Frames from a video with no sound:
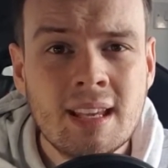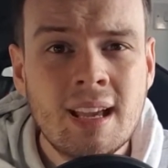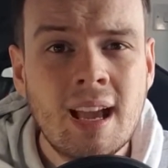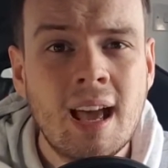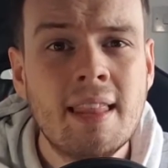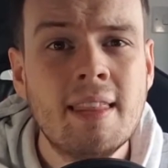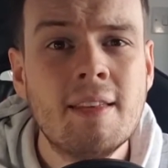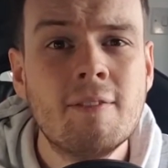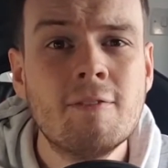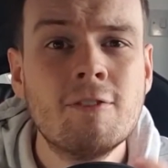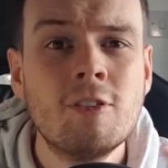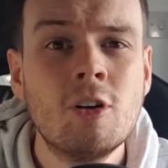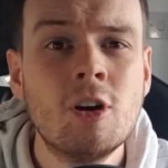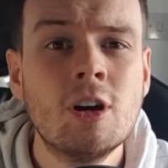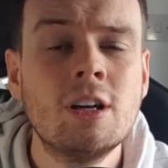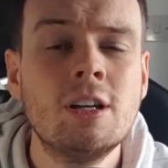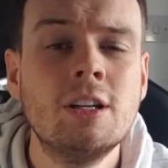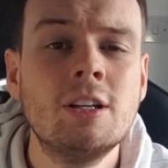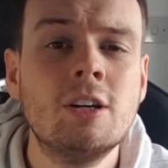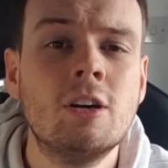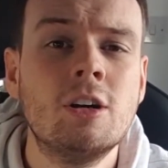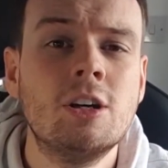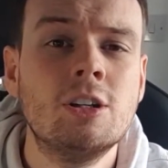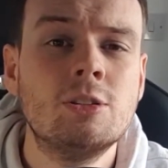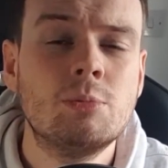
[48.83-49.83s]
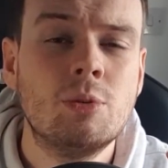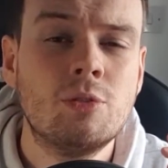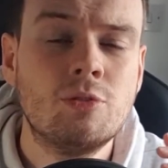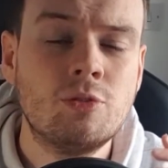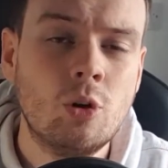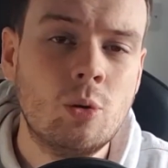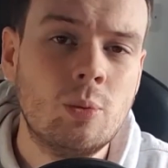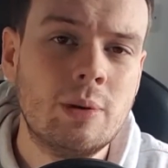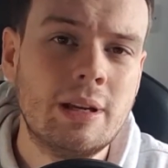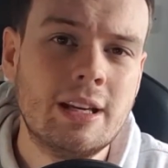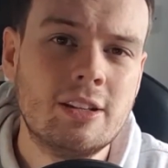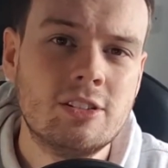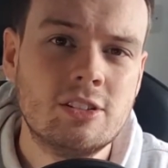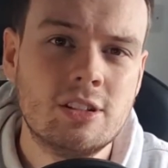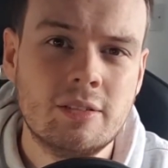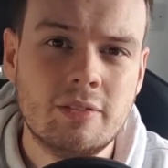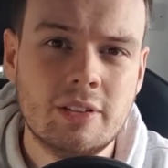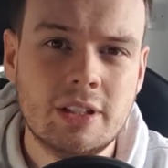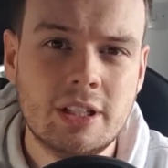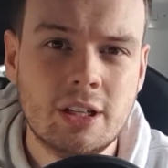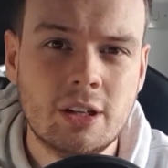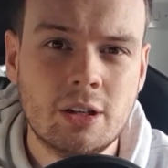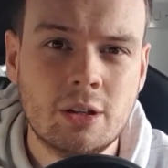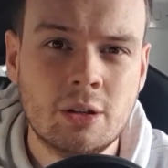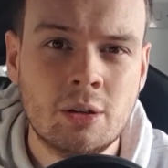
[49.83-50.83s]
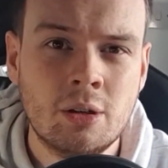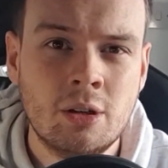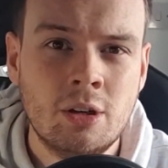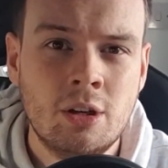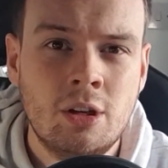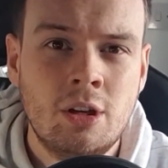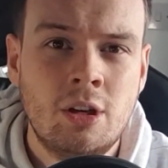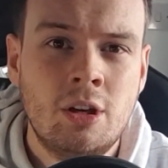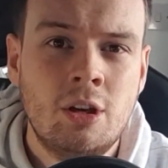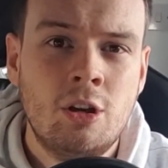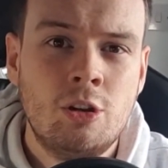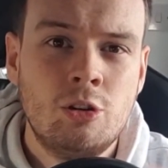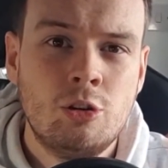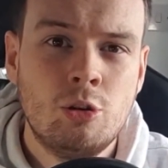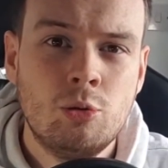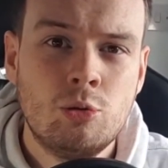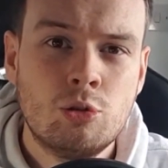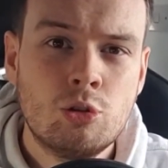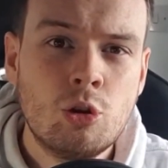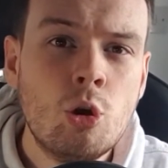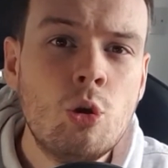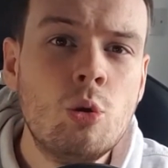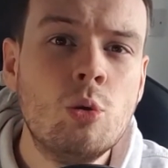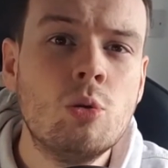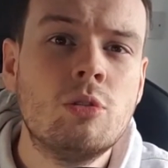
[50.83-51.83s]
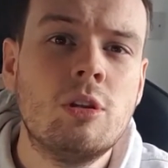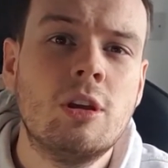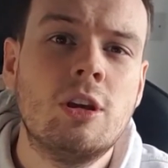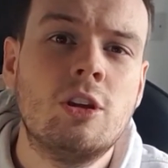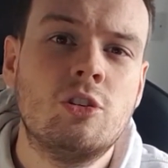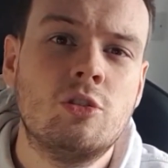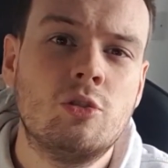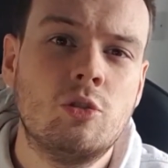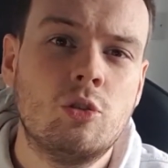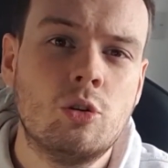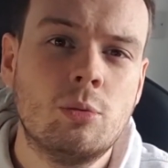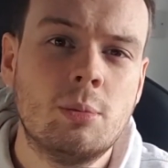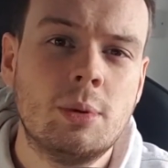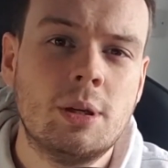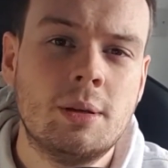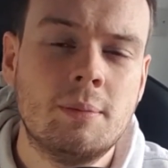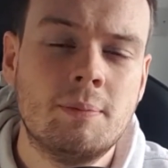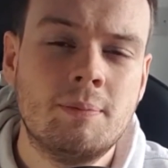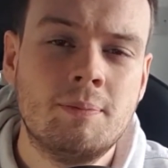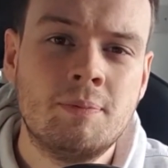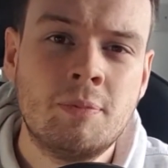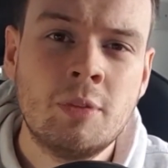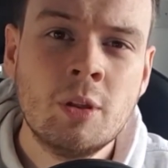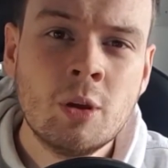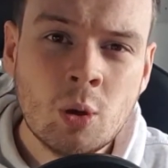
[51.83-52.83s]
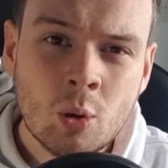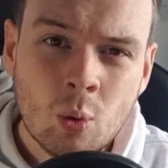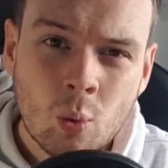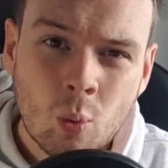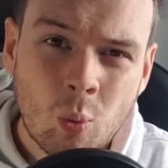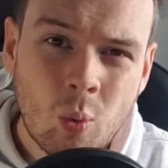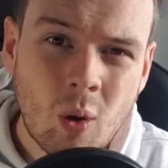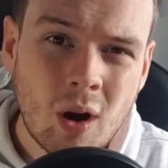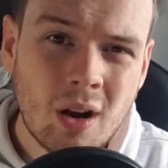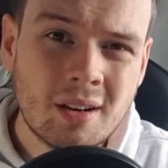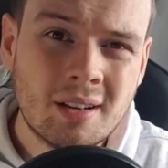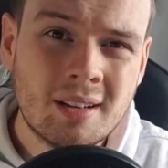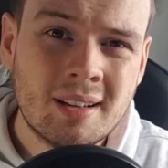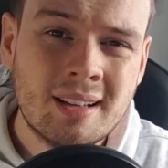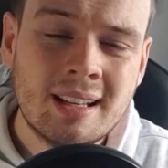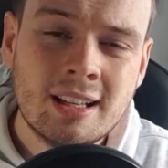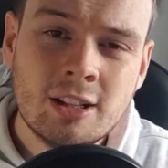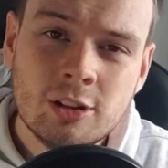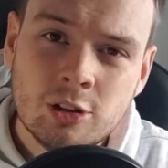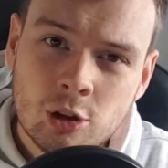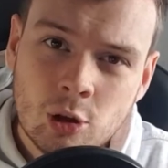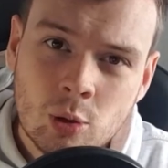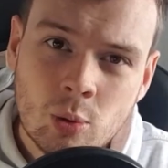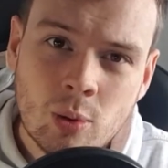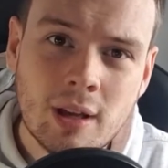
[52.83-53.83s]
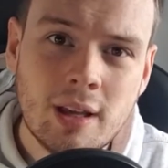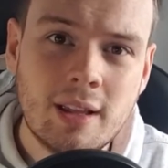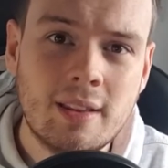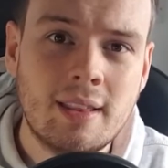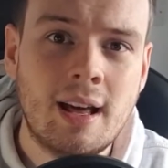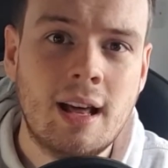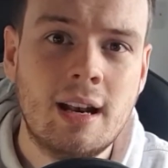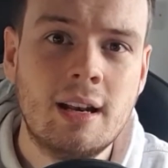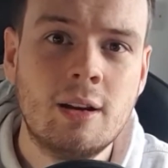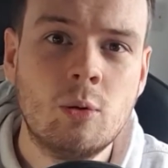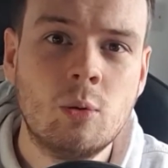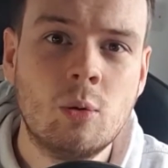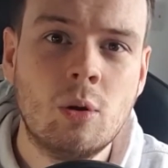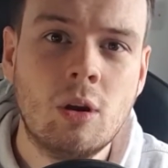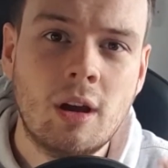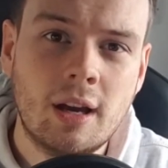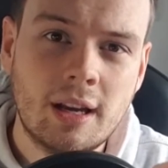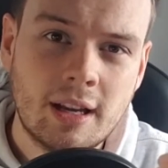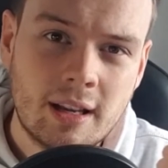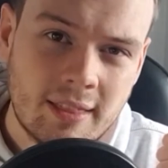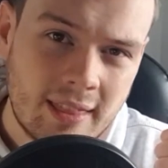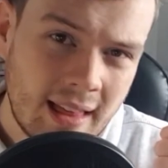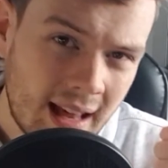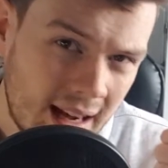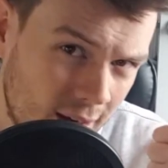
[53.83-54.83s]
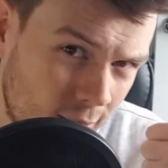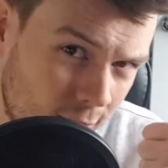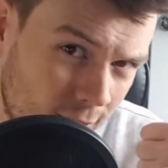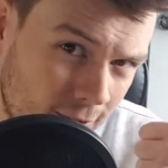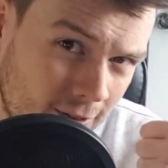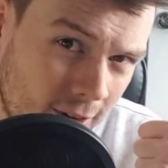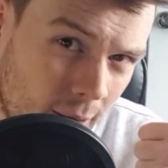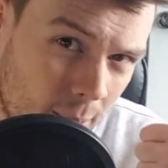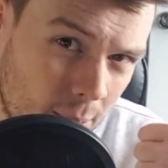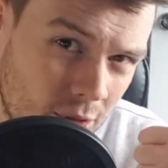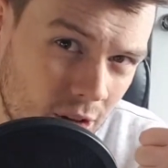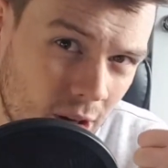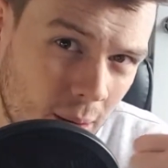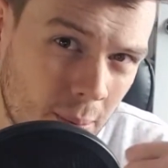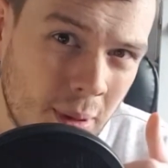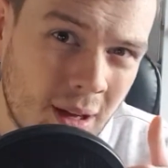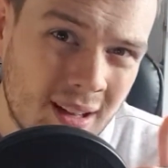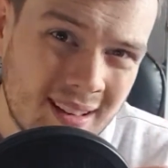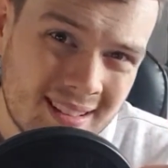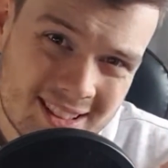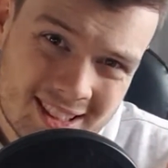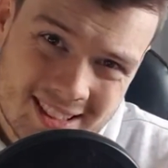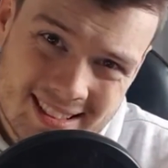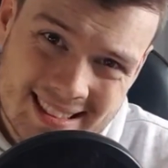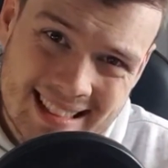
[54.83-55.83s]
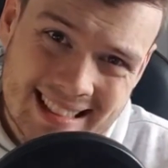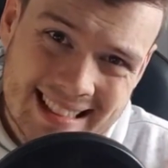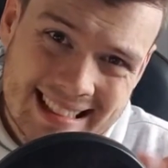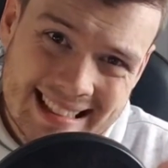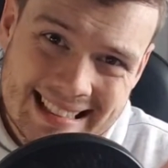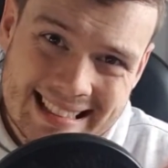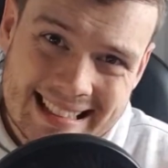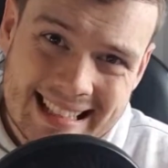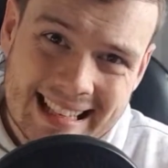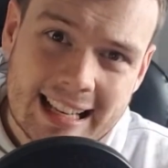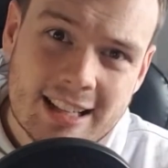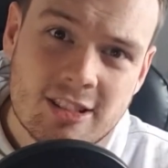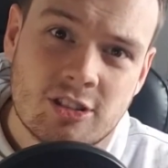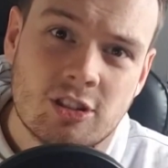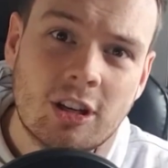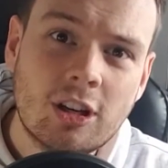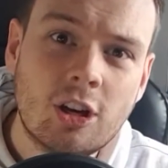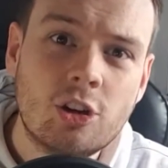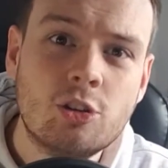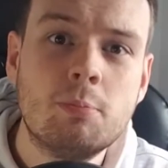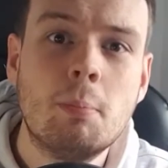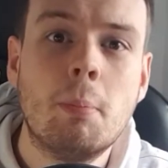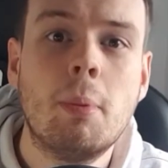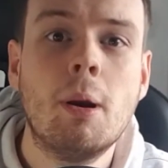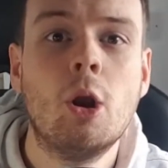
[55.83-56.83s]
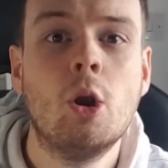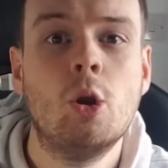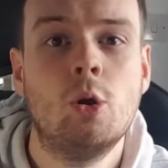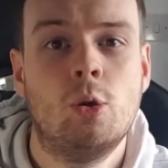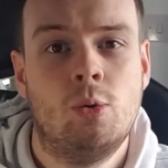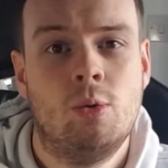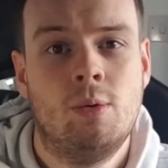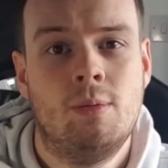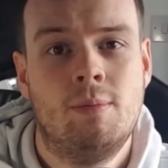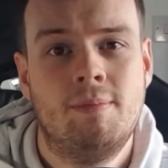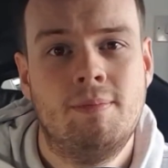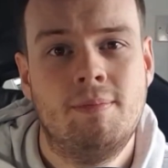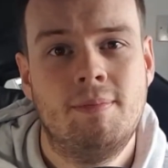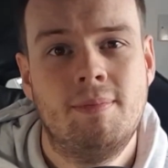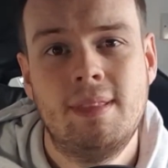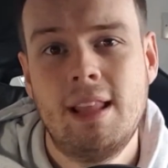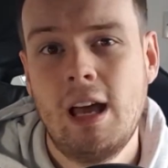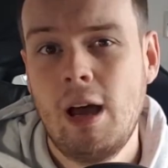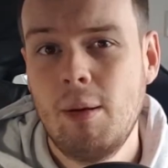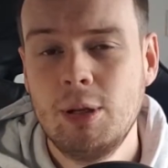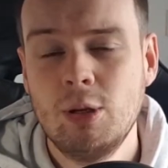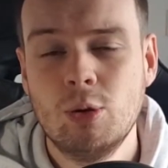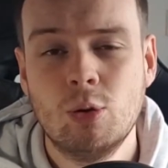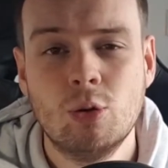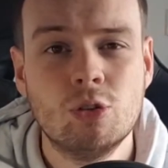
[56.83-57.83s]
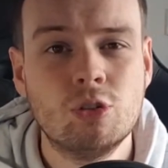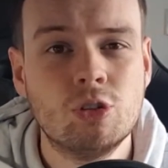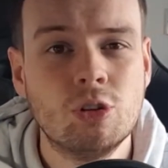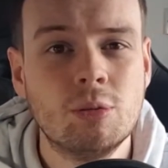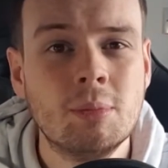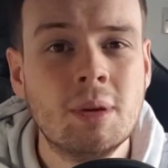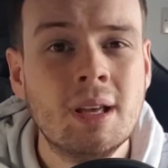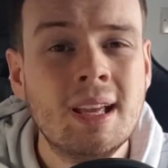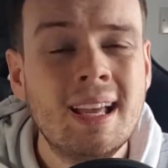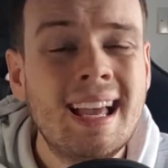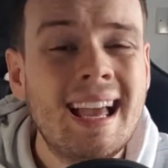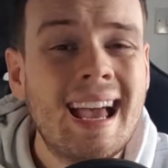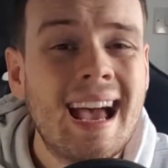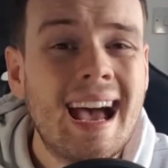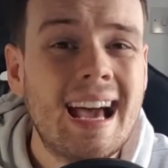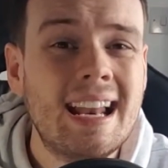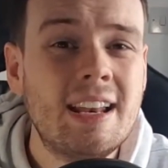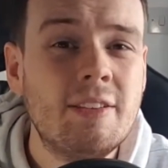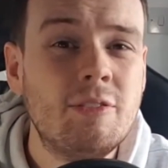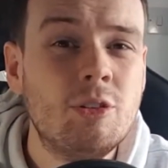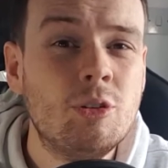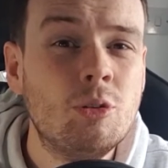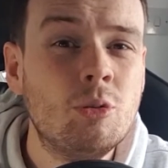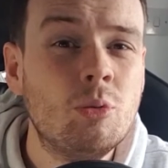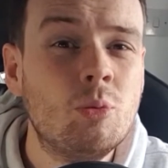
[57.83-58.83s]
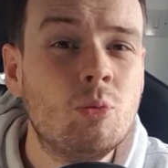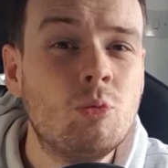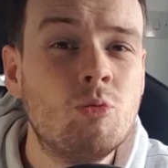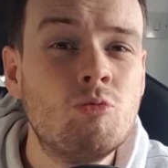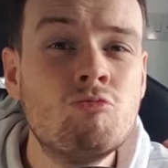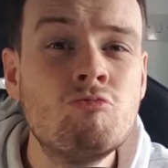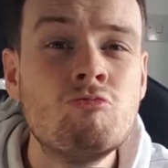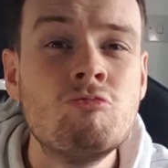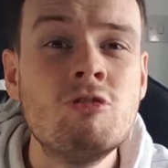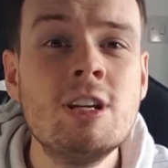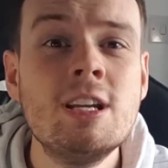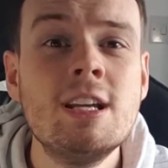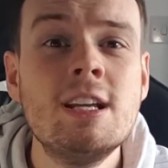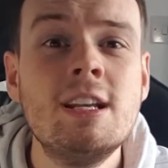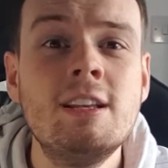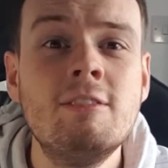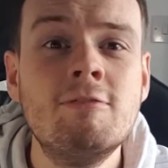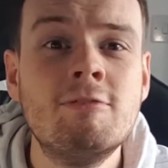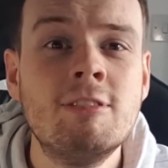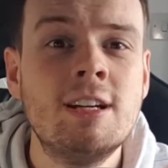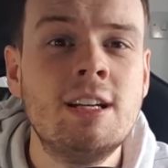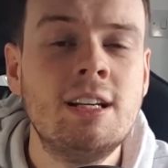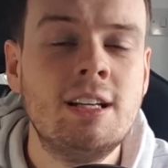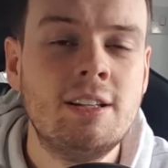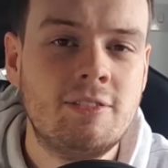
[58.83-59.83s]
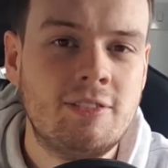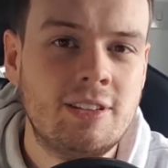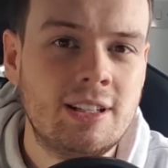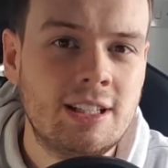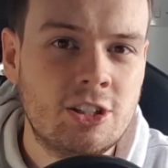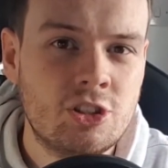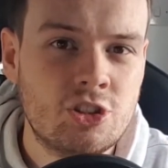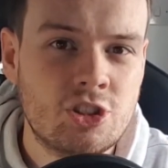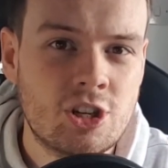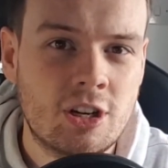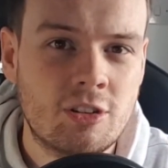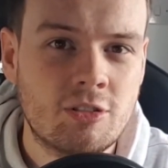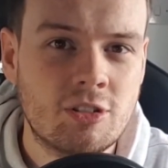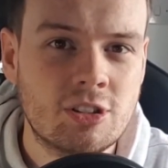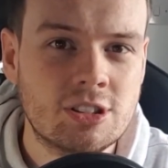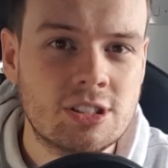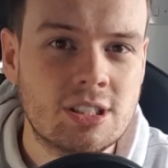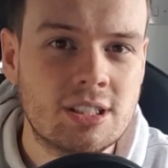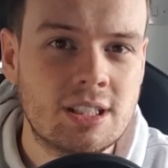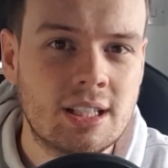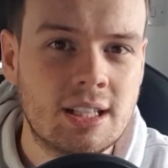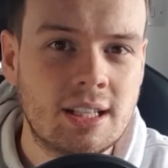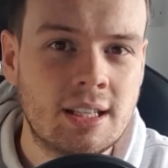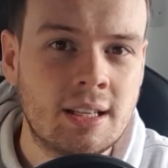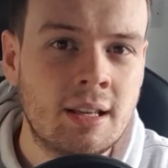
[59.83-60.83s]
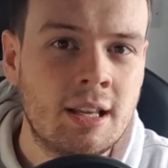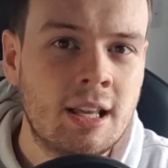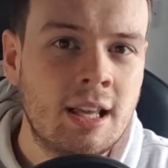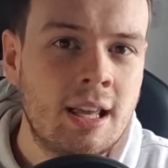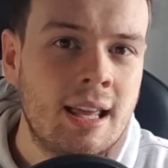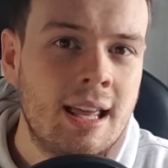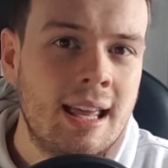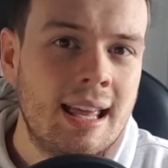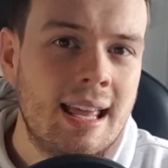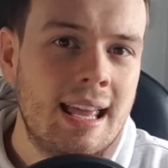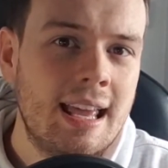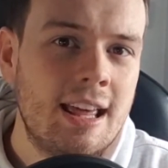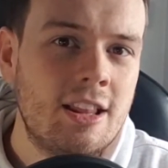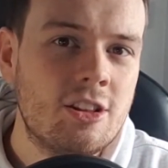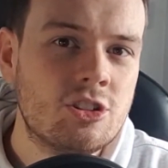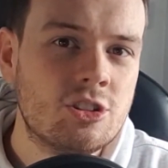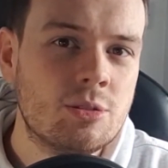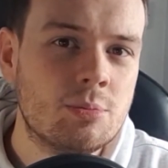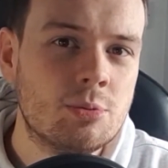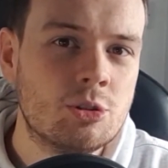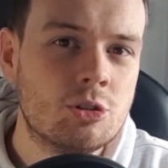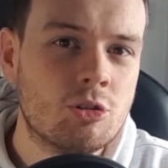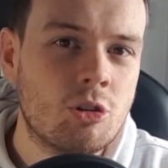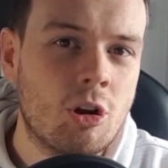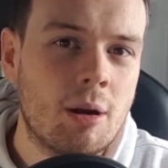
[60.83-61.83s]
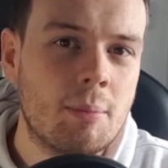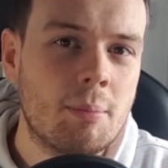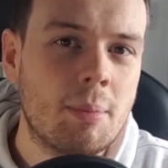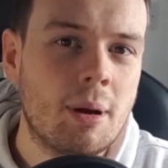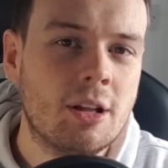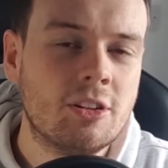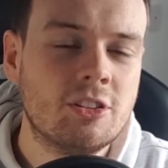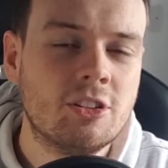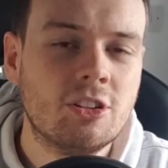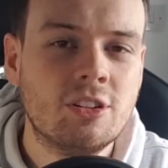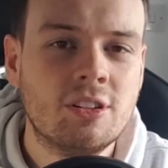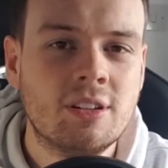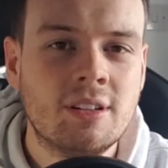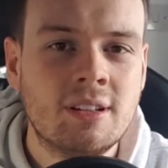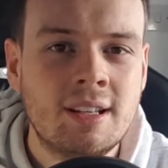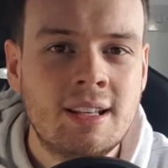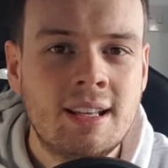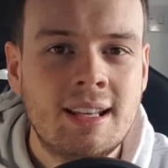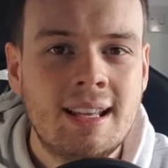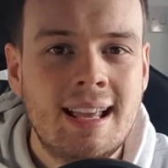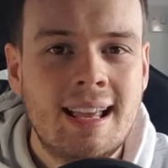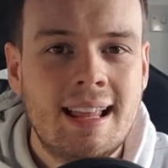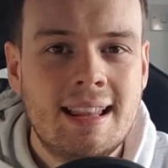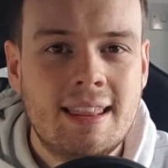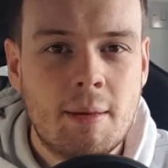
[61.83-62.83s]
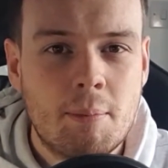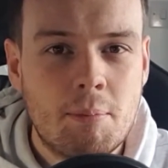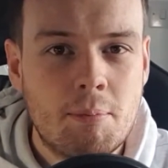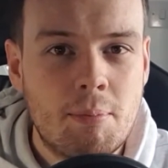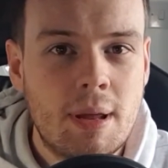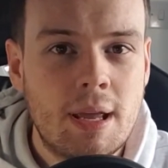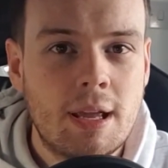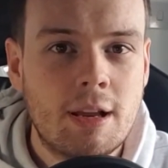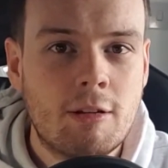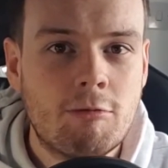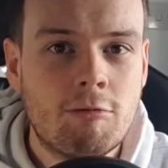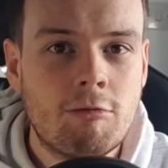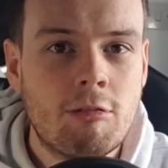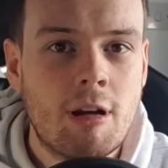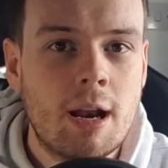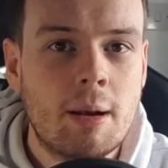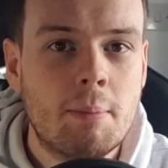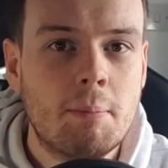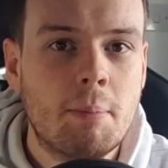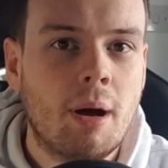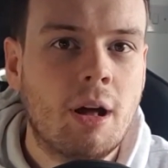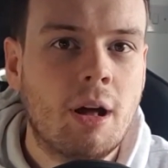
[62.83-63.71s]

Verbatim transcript: And then finally, guys, before we get into the video, do 2 things for me. 1, do hit that little like, that little thumbs up button, just tick it so it goes blue. That'd be awesome. And if you really, really feeling generous today, hit the subscribe button, the big red